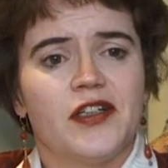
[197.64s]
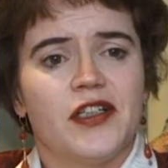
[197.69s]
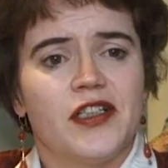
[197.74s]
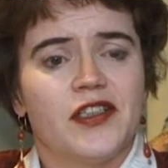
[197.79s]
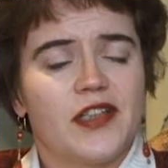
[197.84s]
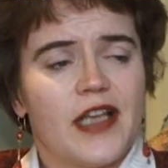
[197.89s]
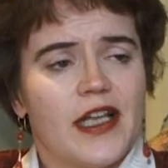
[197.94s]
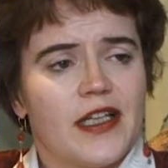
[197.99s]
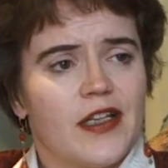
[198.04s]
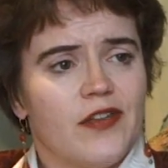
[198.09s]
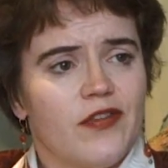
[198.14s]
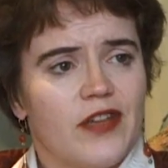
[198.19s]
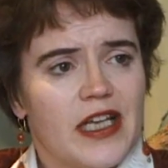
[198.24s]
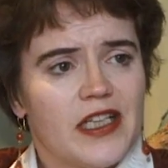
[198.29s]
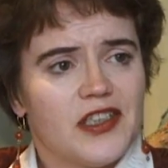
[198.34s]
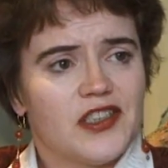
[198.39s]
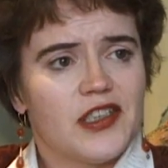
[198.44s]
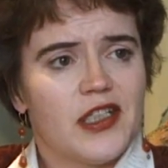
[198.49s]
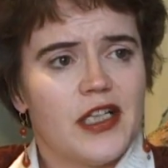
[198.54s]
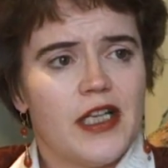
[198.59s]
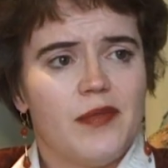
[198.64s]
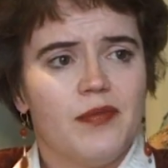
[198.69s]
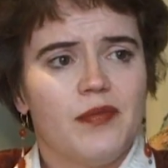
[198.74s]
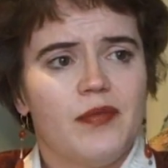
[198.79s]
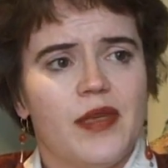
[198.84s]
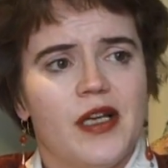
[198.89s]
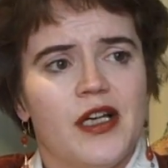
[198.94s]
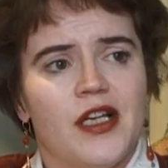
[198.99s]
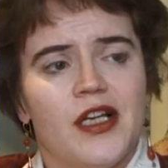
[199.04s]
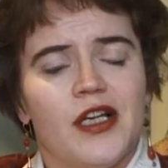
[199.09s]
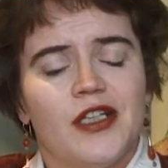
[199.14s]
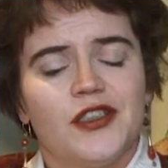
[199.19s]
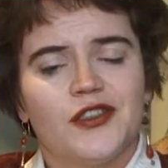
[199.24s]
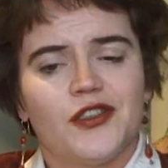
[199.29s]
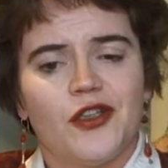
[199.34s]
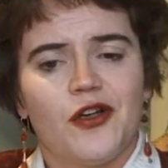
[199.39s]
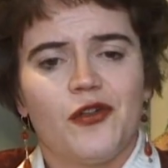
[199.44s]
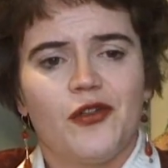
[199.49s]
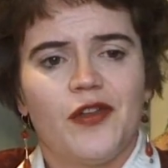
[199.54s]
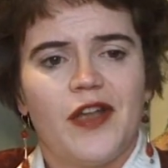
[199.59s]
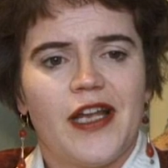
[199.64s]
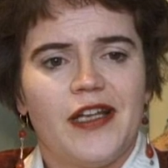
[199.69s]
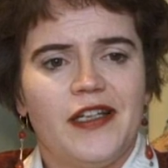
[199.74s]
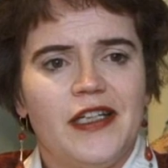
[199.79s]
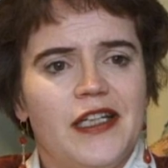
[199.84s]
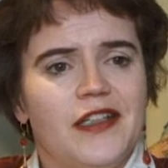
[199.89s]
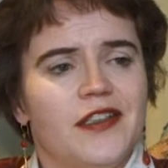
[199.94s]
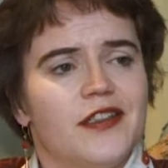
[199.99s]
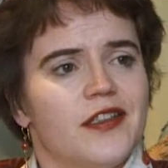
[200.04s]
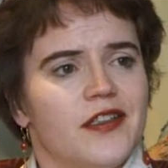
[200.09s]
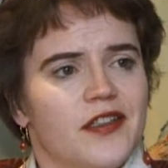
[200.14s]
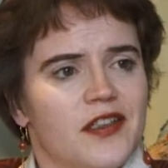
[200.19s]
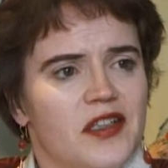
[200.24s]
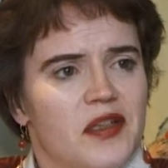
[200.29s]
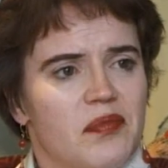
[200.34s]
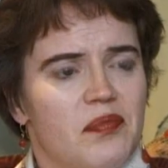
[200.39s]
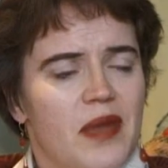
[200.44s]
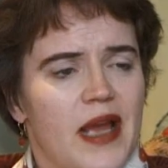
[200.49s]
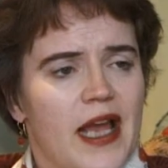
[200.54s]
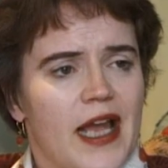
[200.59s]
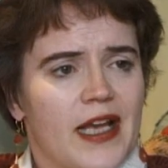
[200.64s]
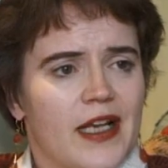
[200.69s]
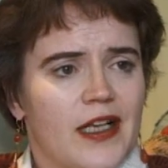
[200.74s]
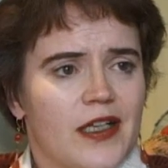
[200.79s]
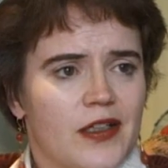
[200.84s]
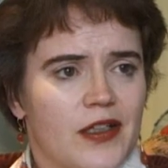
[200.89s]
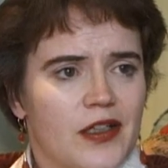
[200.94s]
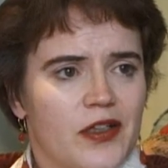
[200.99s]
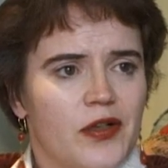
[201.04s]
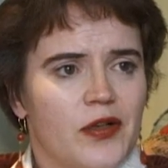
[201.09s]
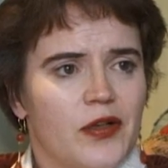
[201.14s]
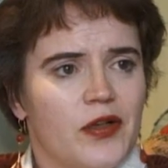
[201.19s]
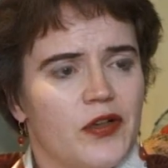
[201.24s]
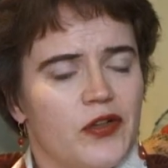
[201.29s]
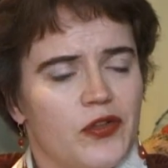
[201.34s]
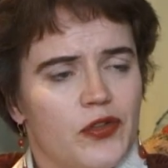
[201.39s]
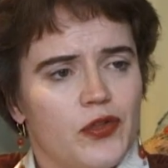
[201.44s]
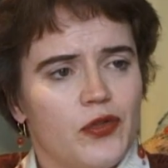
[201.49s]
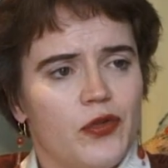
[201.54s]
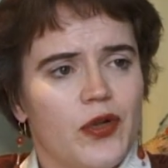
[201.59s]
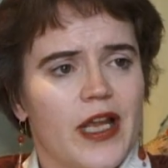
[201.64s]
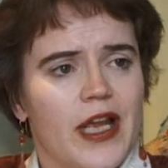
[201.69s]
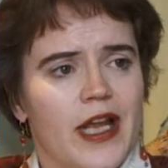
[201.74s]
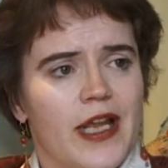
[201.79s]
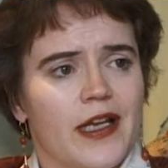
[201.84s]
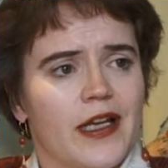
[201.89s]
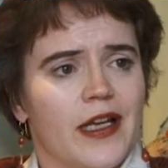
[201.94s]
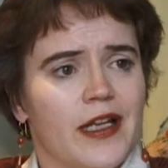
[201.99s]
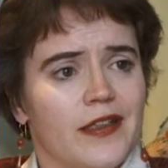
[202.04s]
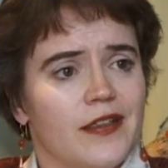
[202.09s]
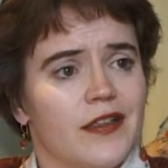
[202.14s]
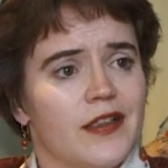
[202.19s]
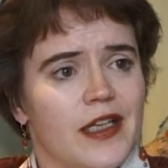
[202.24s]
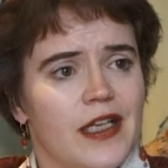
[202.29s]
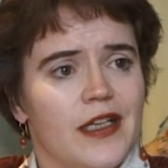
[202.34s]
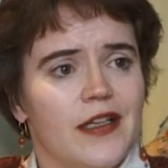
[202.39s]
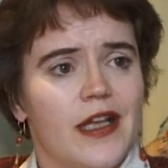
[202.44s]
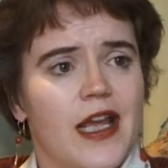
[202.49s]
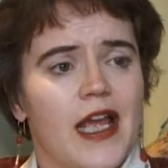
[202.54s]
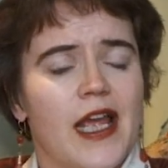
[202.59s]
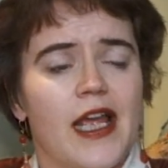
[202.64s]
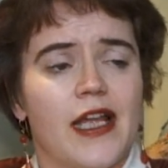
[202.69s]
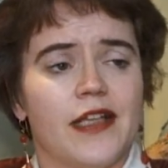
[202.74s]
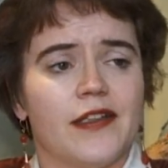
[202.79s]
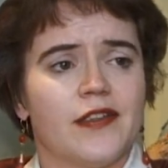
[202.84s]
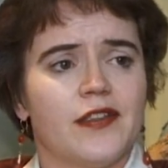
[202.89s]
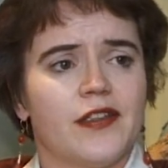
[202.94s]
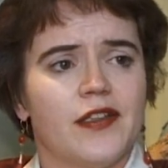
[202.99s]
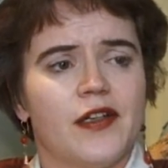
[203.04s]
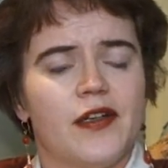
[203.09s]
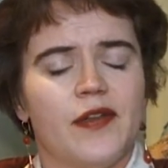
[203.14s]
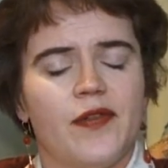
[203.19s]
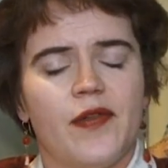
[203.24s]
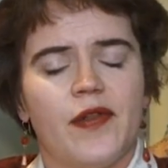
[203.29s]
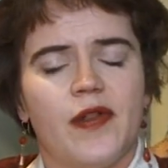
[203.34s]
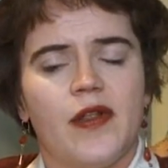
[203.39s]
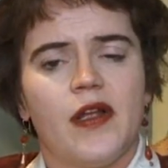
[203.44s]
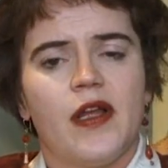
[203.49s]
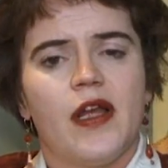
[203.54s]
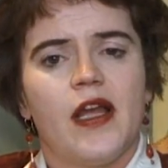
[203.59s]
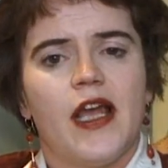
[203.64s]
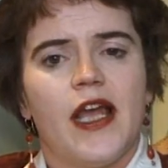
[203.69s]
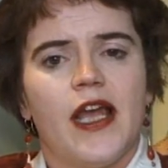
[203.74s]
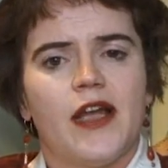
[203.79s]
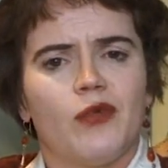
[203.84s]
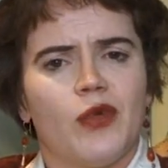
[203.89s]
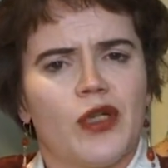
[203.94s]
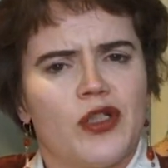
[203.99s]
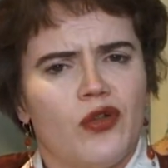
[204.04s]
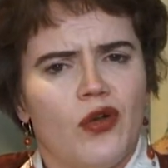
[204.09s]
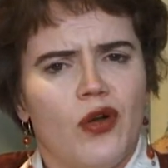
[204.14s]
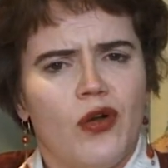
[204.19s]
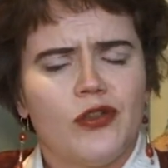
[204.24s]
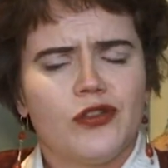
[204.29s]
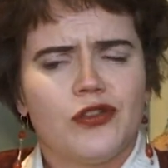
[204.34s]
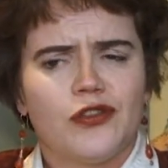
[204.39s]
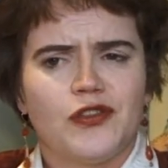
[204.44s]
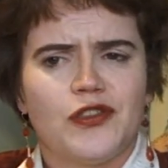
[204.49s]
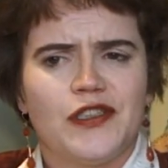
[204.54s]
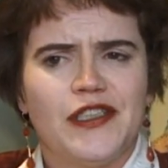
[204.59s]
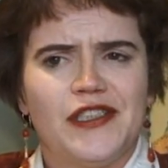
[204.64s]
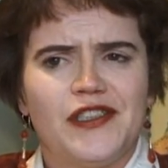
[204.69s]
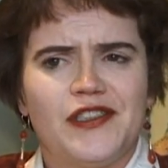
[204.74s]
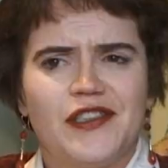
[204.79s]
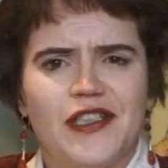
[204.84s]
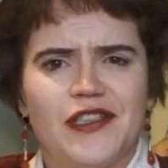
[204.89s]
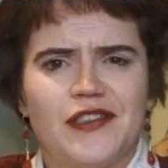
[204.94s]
is getting very slim, so they need the bag to carry it in the hand. And what you also see is